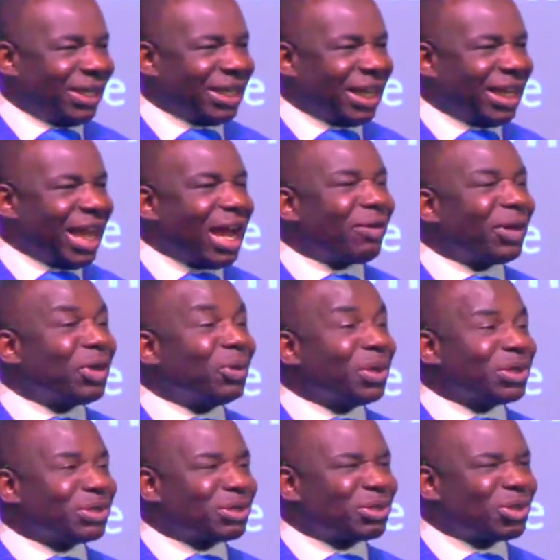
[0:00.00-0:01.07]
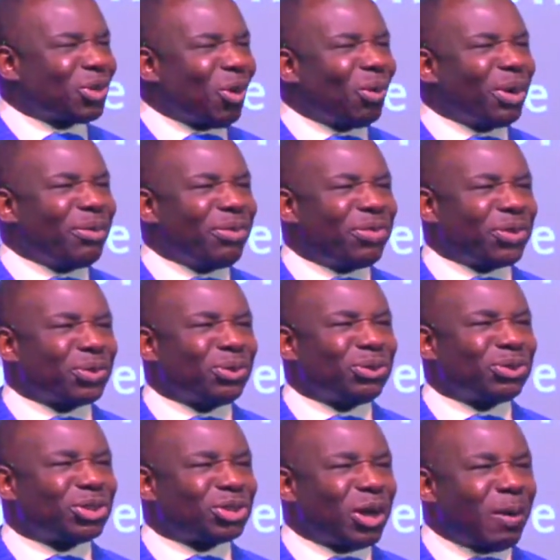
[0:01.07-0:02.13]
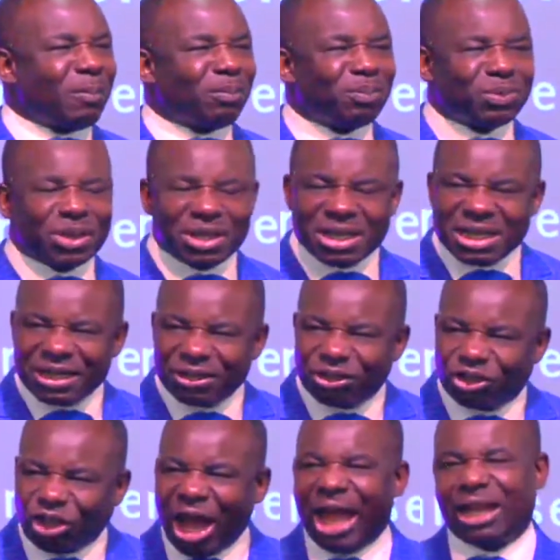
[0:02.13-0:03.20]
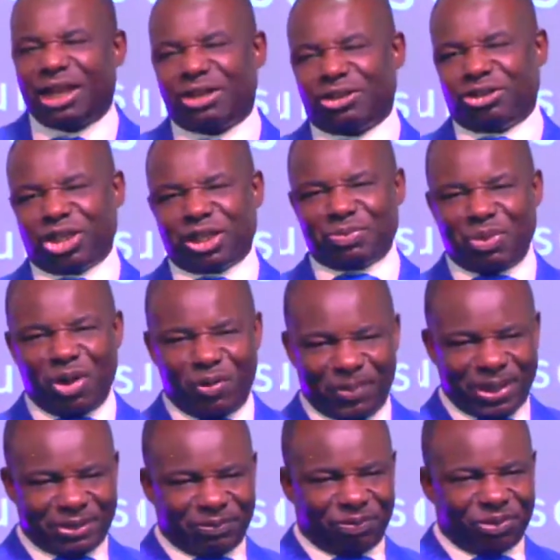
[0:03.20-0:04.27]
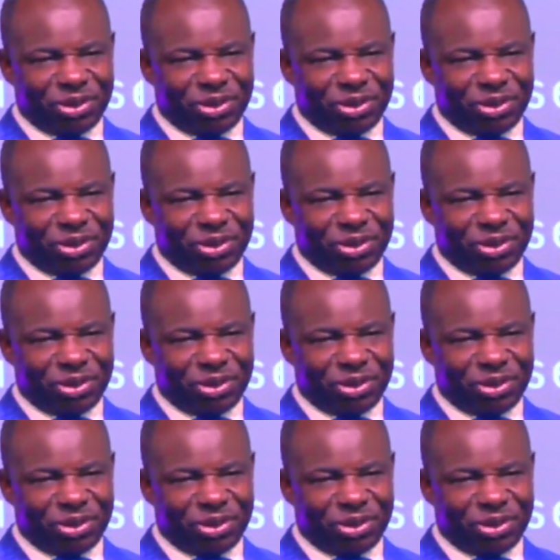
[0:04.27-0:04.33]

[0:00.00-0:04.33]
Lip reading: that Larry was going through some challenging moment.